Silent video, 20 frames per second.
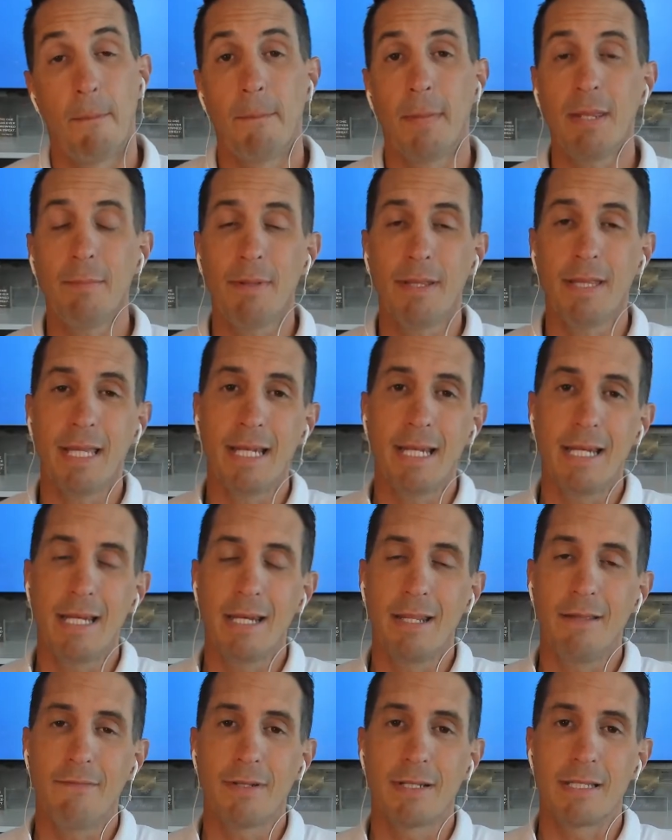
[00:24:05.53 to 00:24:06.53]
Maybe they
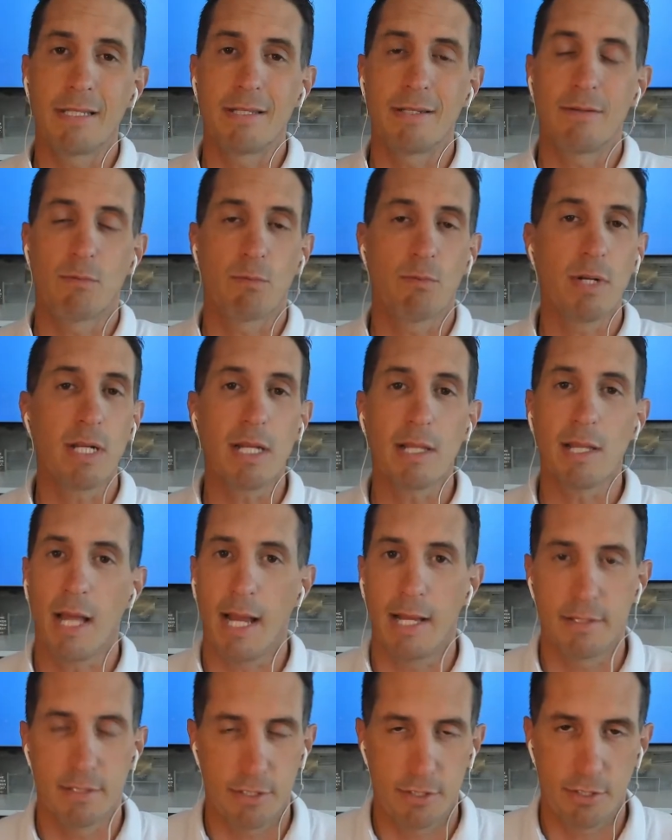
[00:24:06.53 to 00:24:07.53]
didn't even
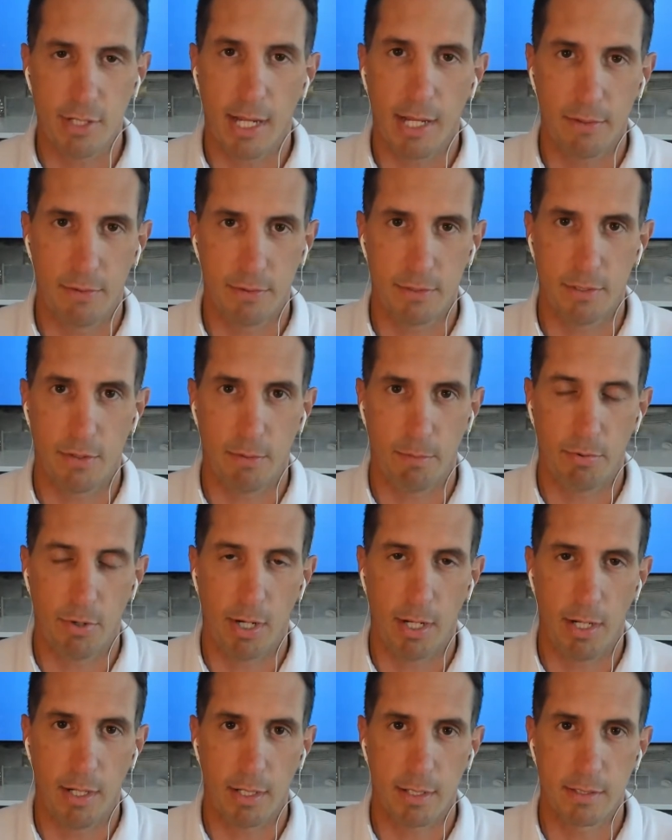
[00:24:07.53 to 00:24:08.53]
realize that you had those other
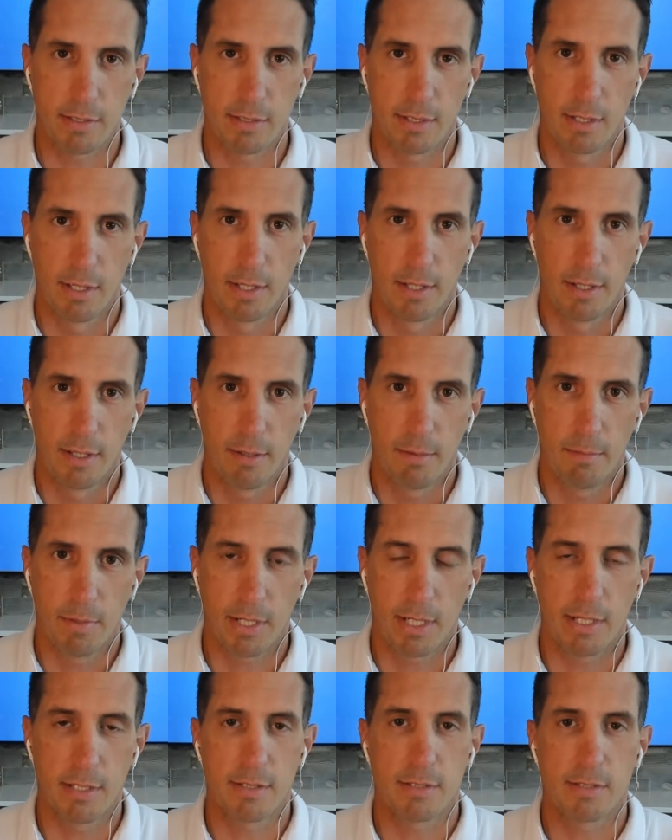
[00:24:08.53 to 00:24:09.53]
products.
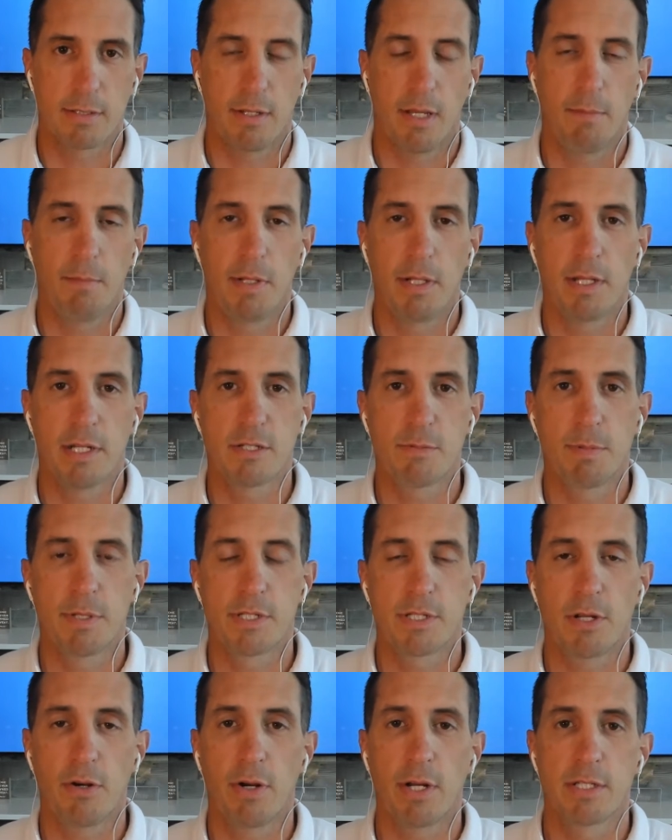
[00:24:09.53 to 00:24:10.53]
Because, I mean, let's be
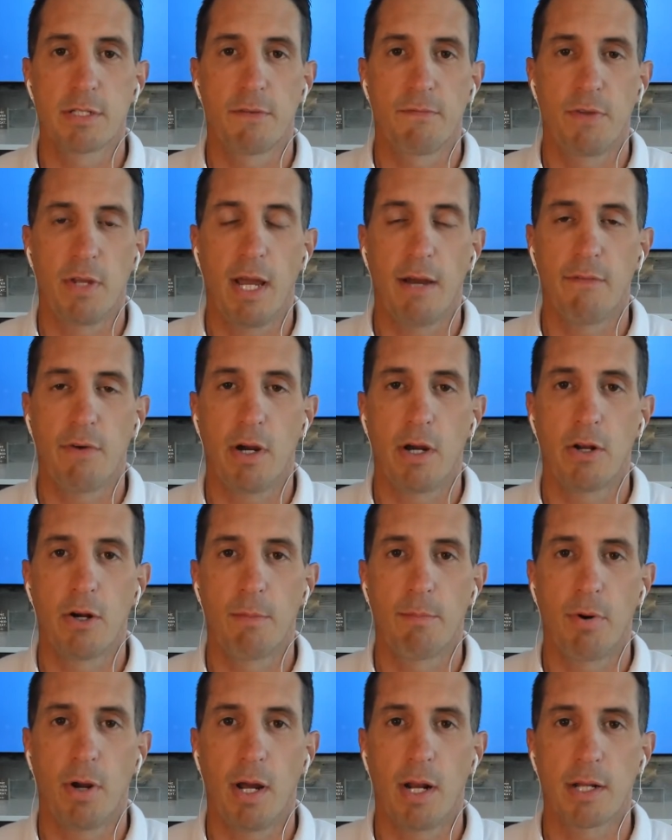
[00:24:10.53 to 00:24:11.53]
serious. If you have
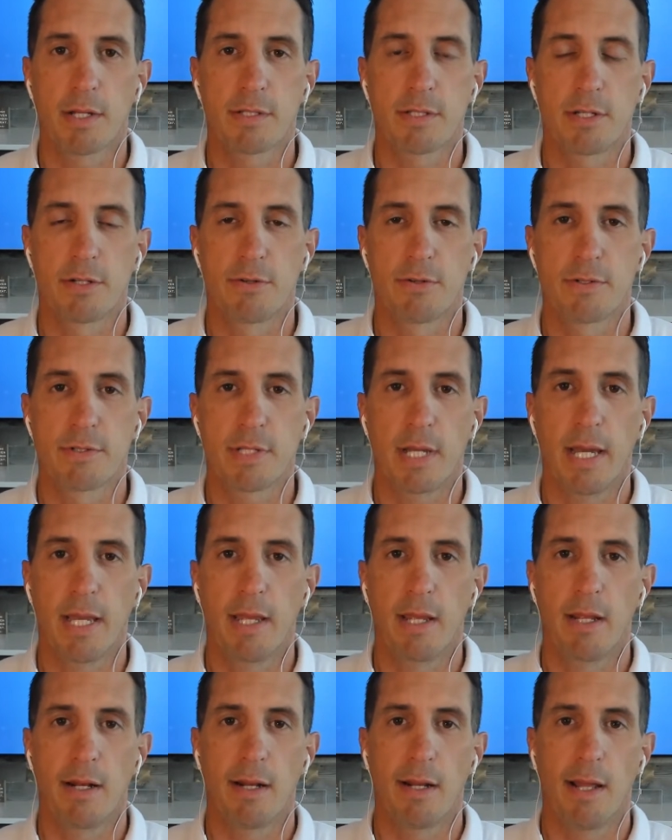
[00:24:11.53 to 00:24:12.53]
100 products on your
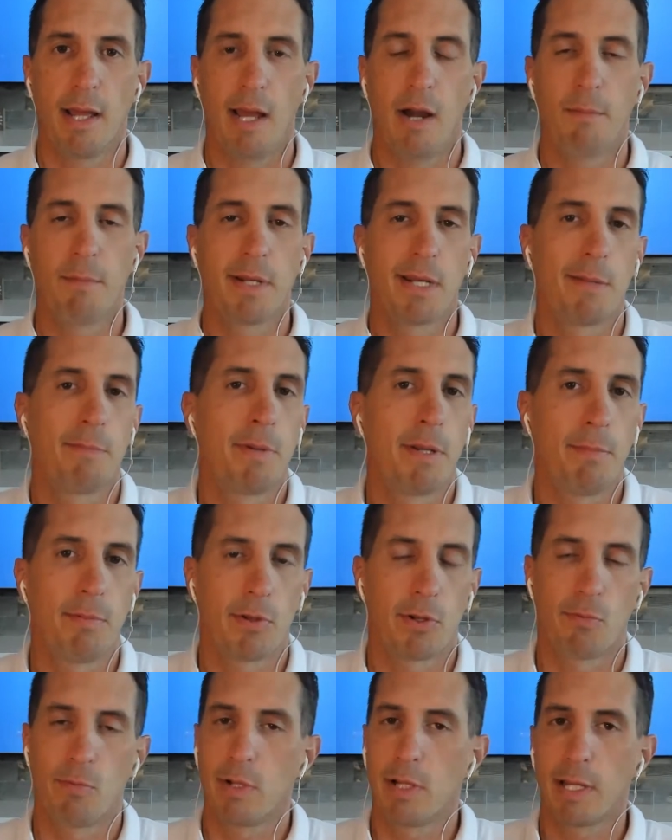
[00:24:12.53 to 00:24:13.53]
site, how many
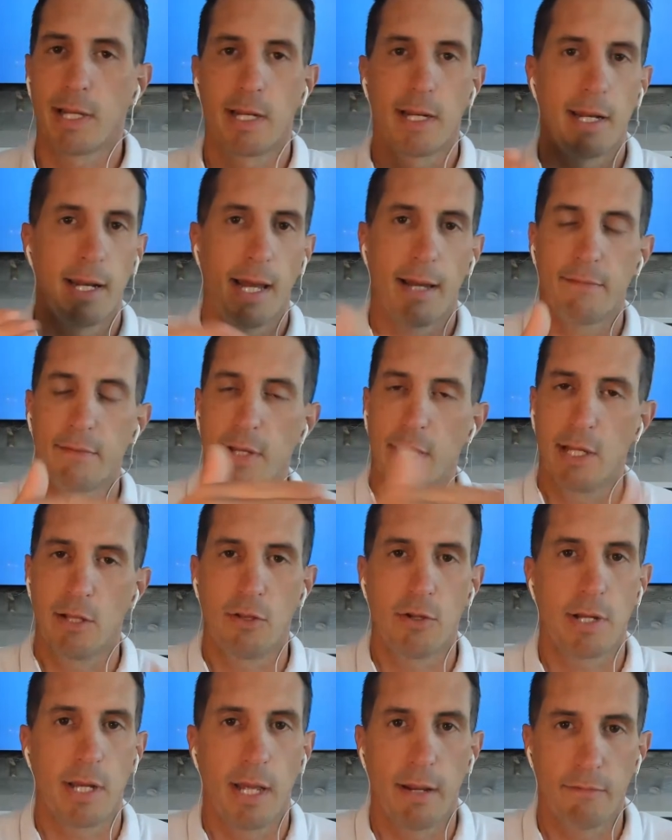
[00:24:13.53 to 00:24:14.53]
people are really going to navigate and
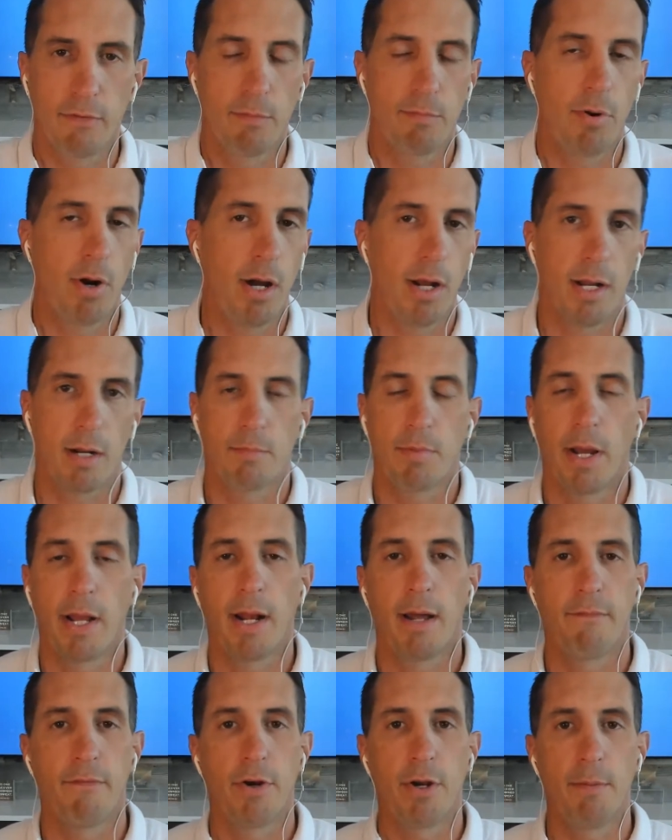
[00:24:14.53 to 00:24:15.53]
look at every product?
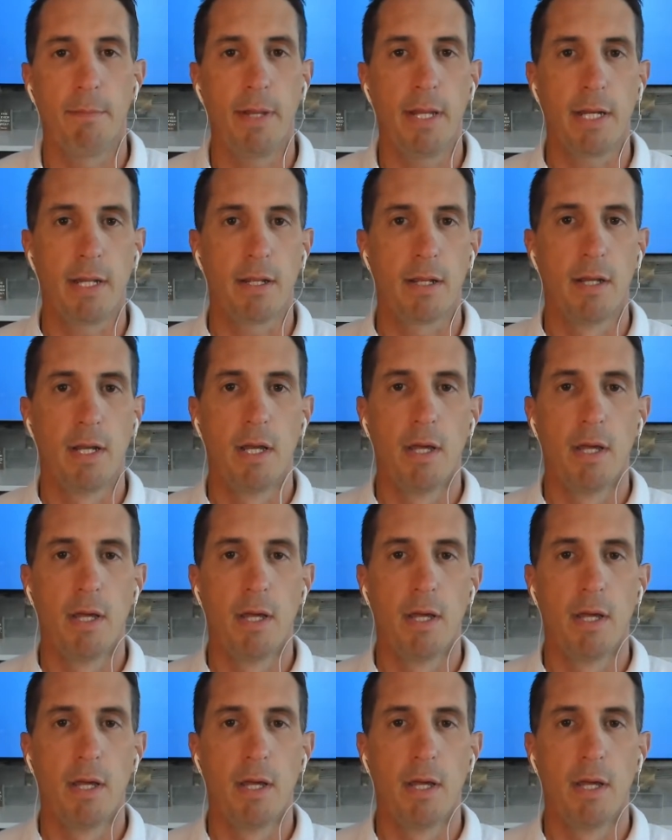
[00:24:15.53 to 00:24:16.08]
Probably not very many.